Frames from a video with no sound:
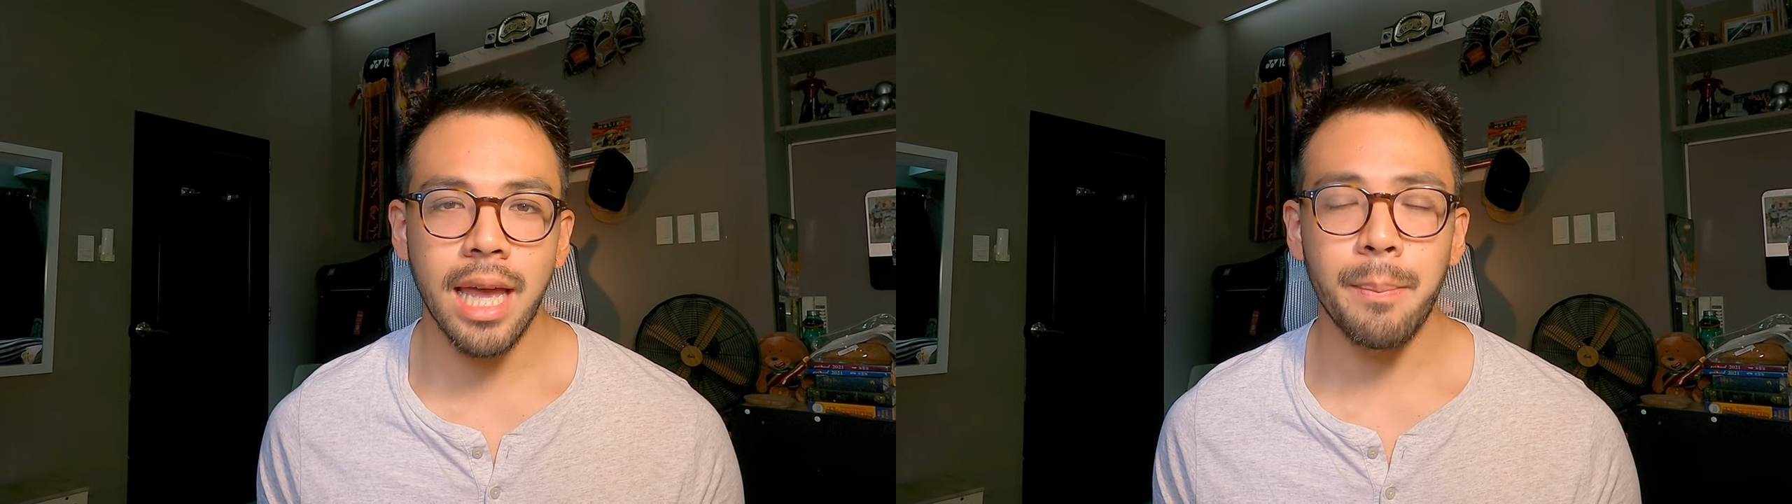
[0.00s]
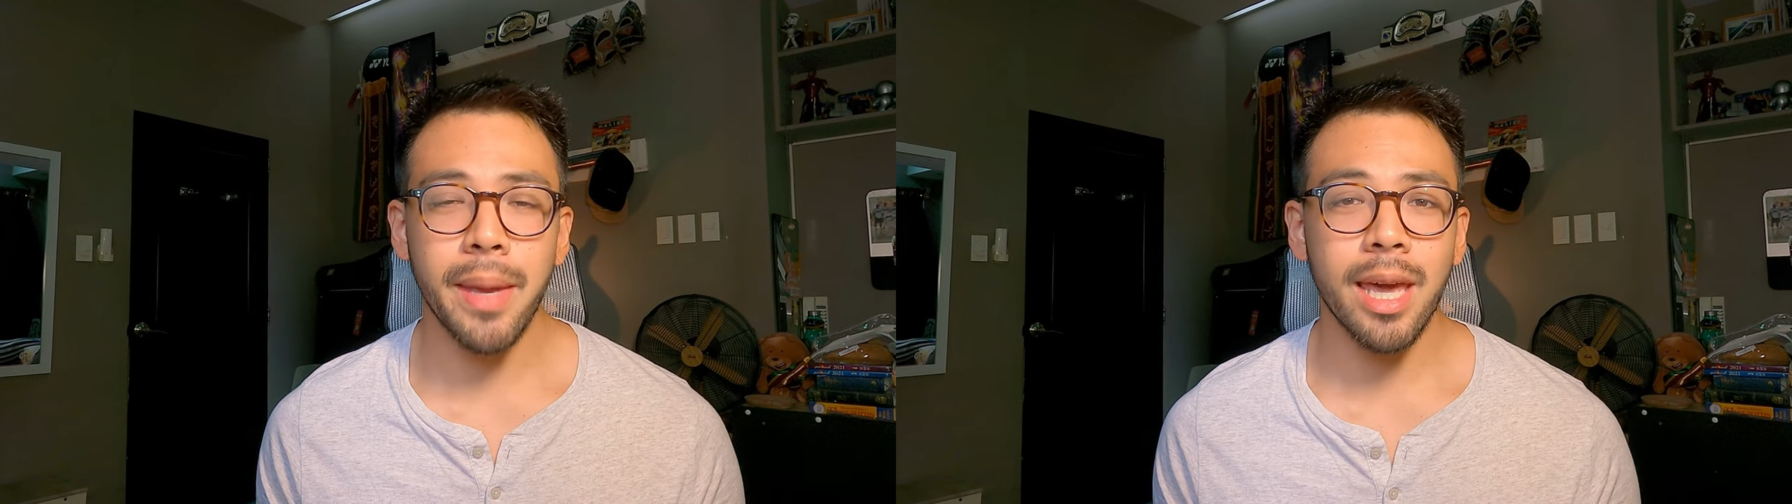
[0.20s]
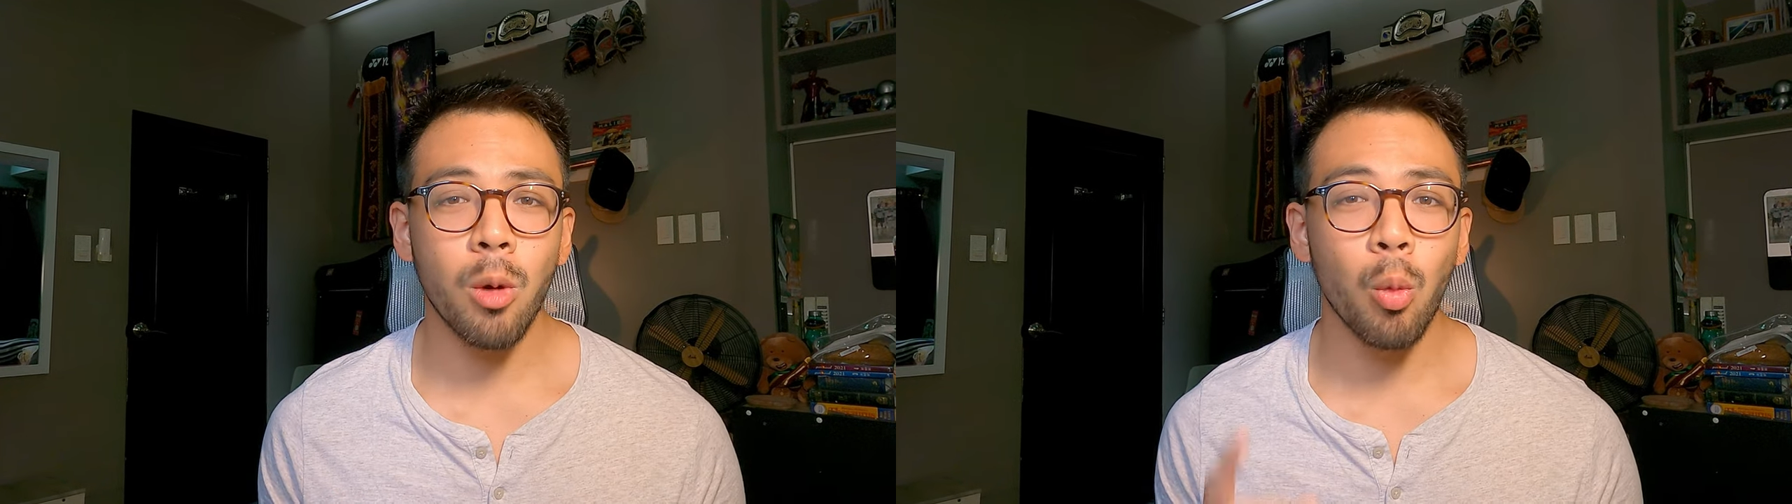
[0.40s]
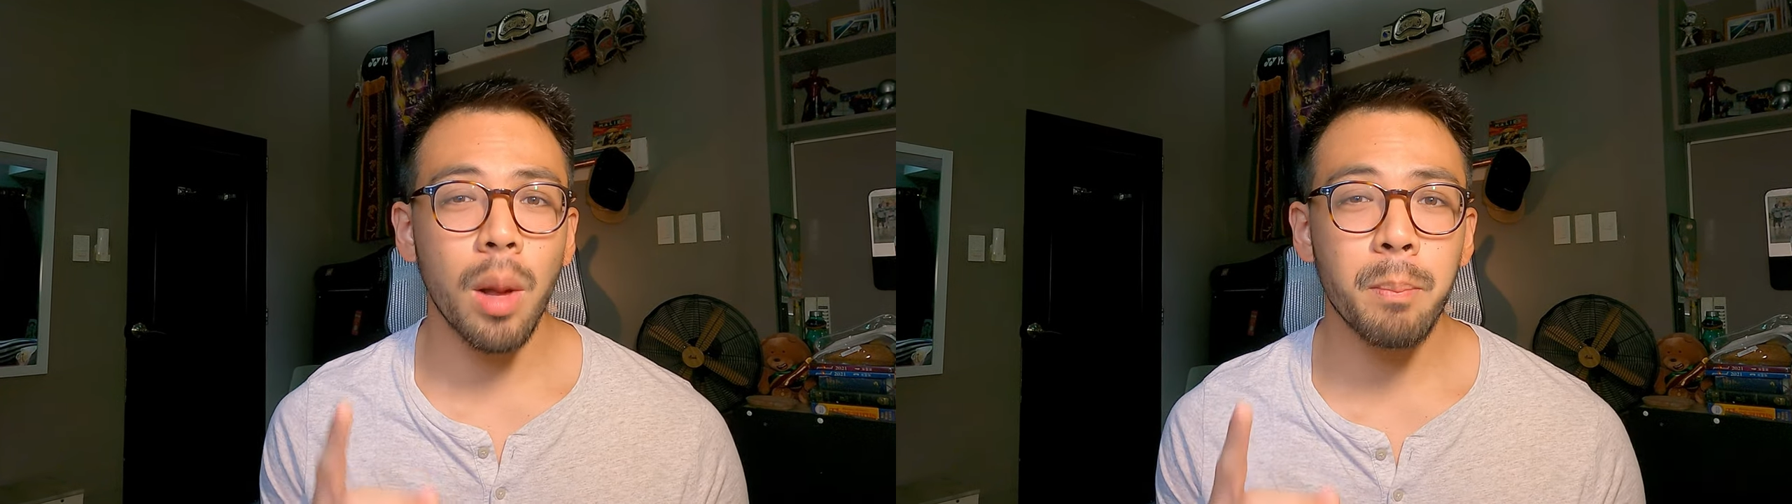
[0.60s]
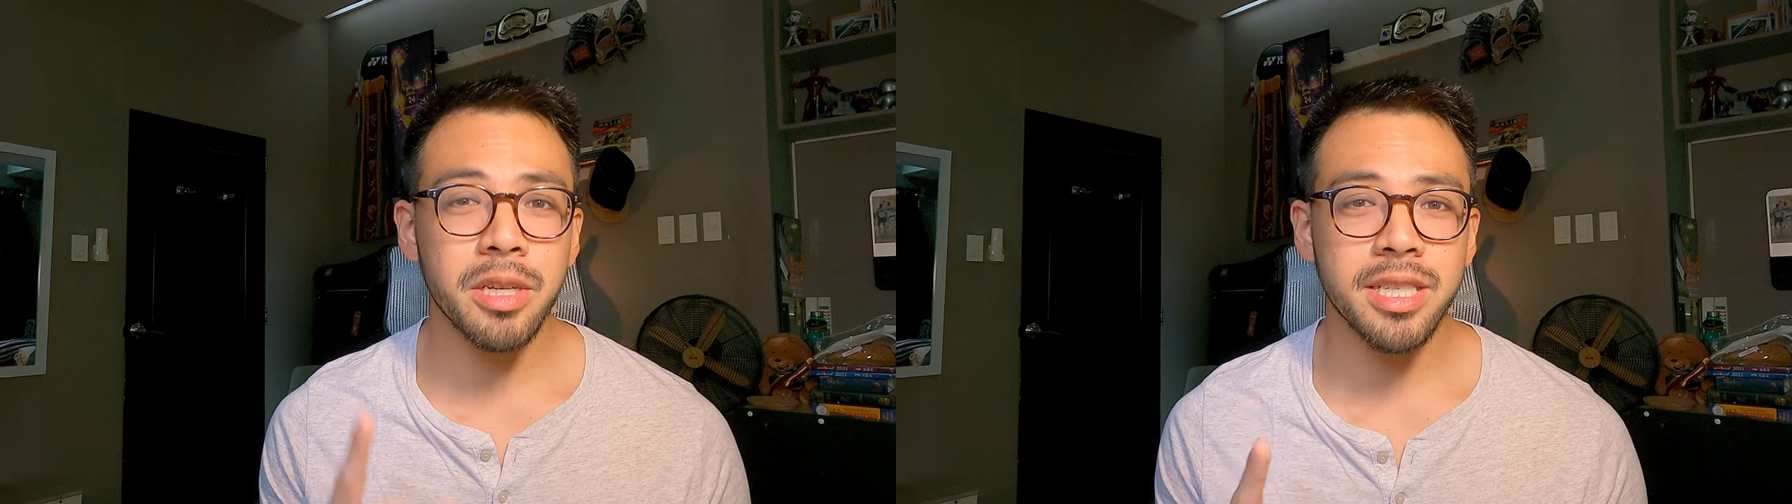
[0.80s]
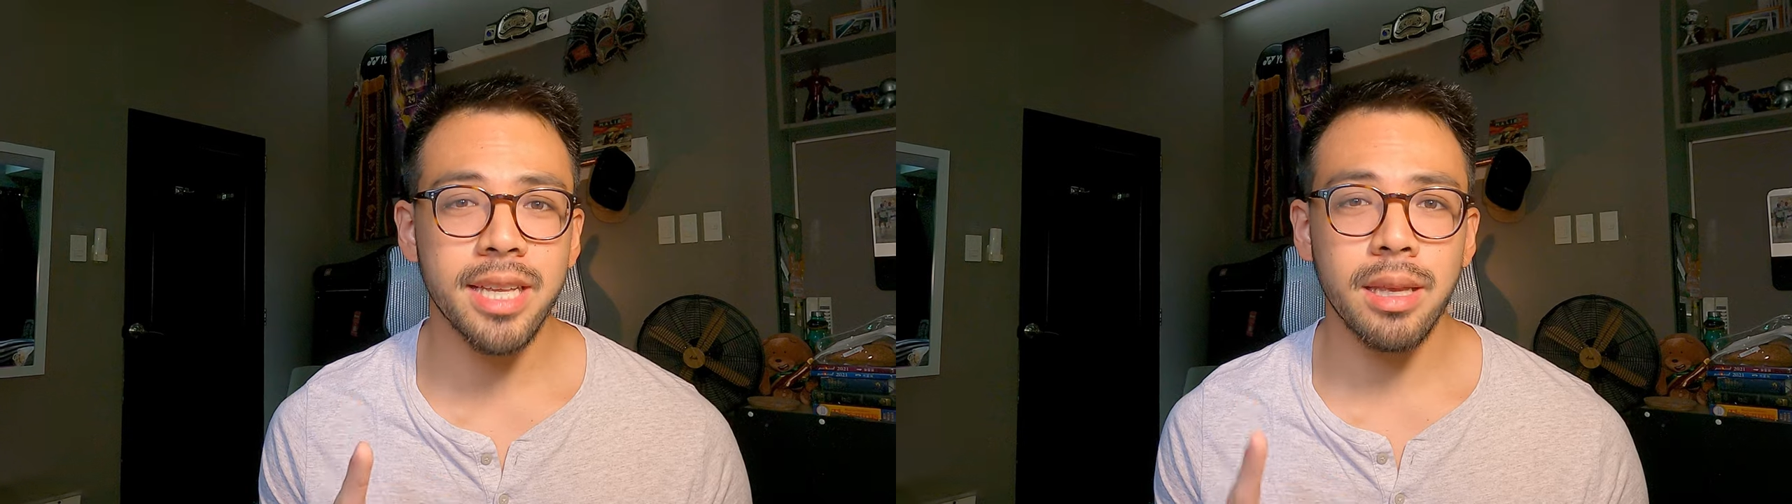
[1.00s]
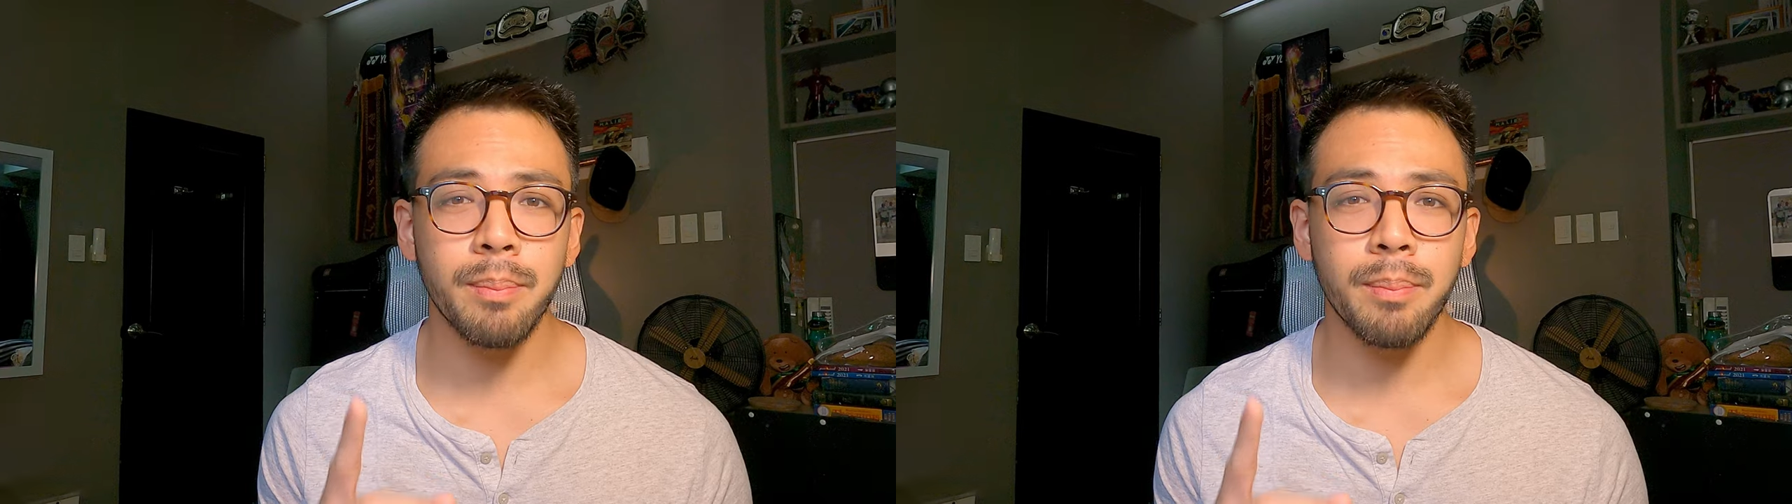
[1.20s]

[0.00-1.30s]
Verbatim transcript: and making 1%